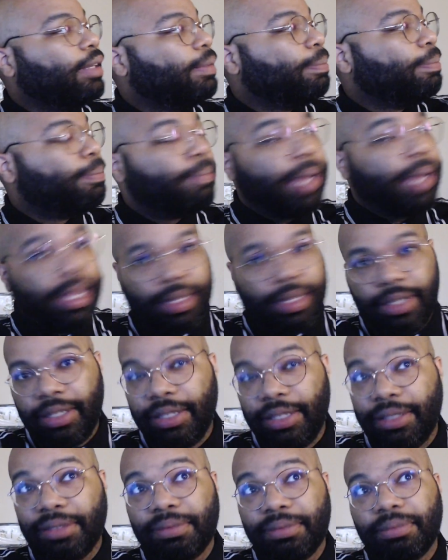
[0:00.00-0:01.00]

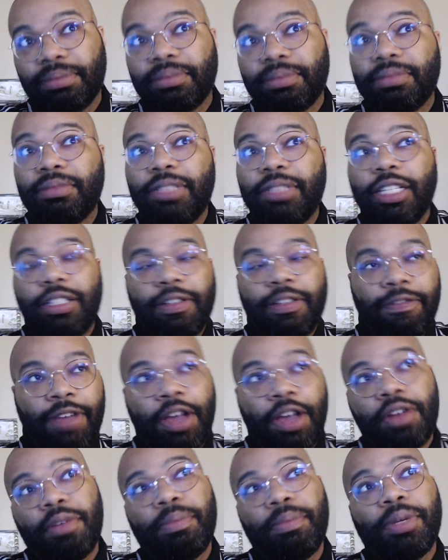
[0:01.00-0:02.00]
Becca did the
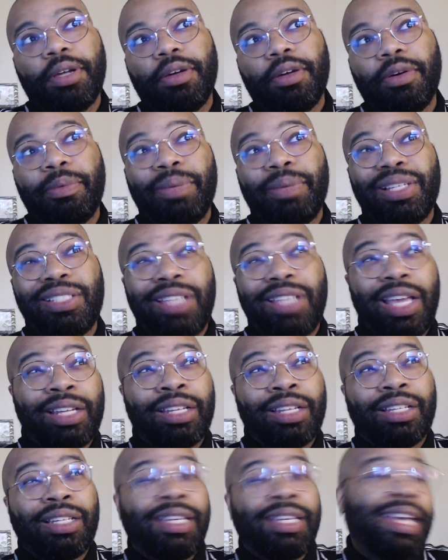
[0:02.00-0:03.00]
final blow, but
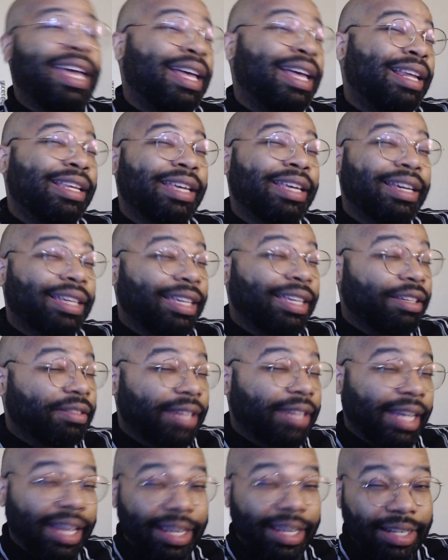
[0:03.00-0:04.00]
technically Elliot killed
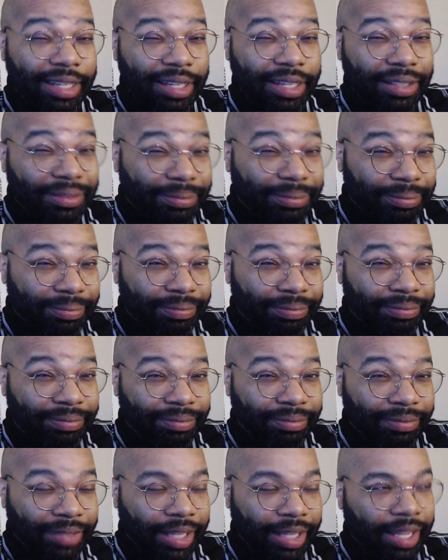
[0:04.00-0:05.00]
Andie,
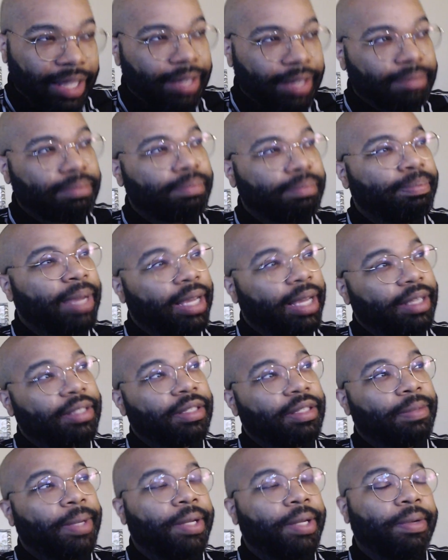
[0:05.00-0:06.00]
and Becca's
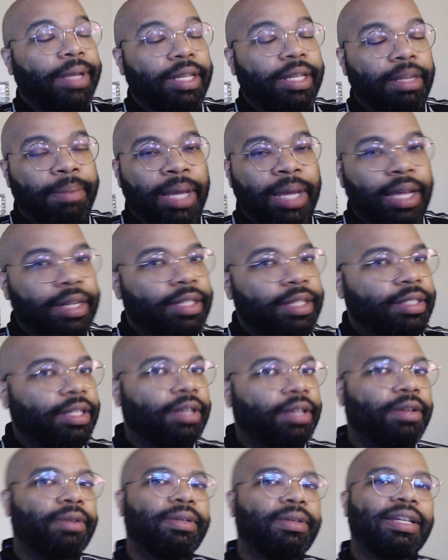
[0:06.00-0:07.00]
the one who hit the body.
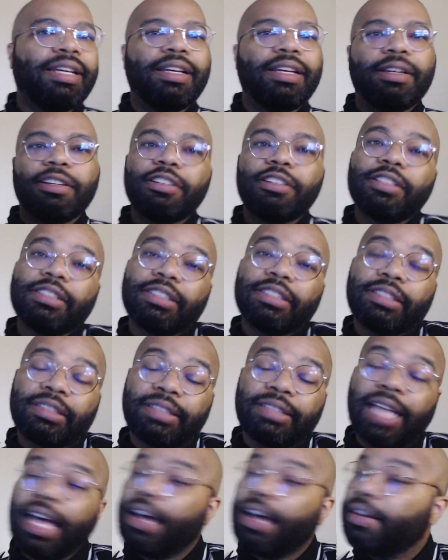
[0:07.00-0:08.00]
So
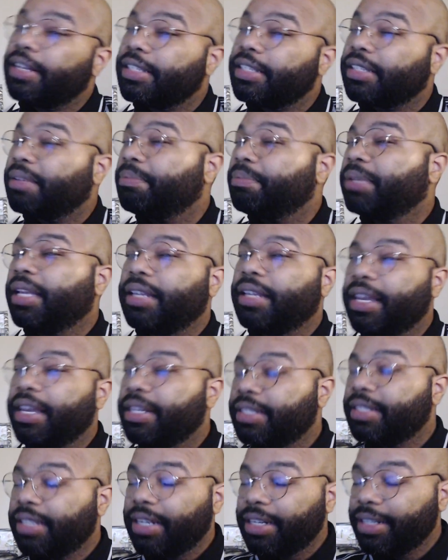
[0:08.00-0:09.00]
Sal is completely
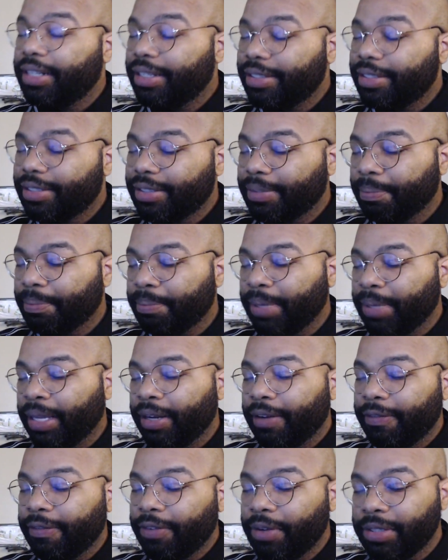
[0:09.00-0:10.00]
innocent in this, but
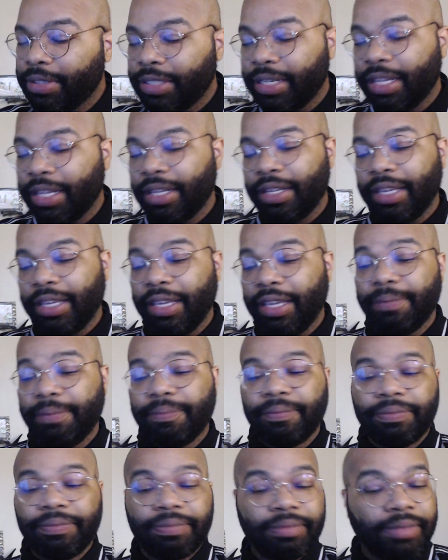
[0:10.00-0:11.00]
unfortunately,
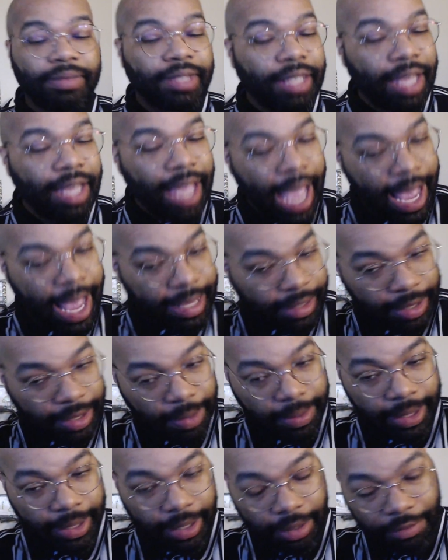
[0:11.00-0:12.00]
as
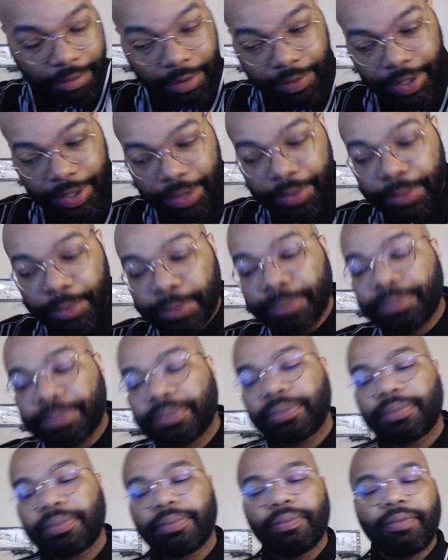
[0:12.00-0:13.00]
noted in the review,
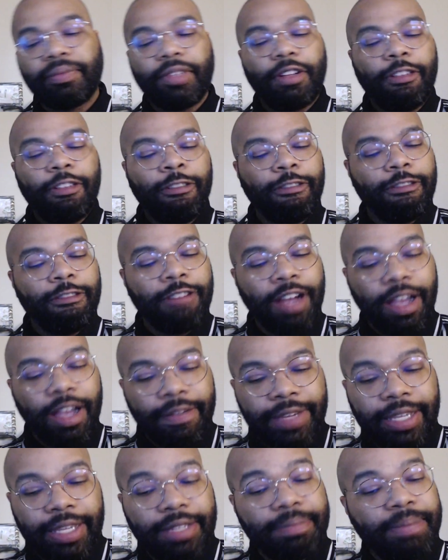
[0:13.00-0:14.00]

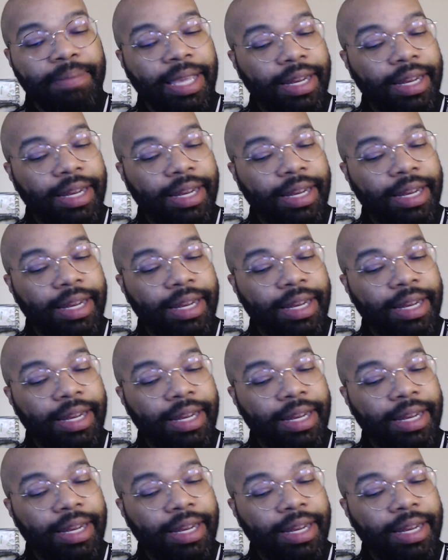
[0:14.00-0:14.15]
Ravi made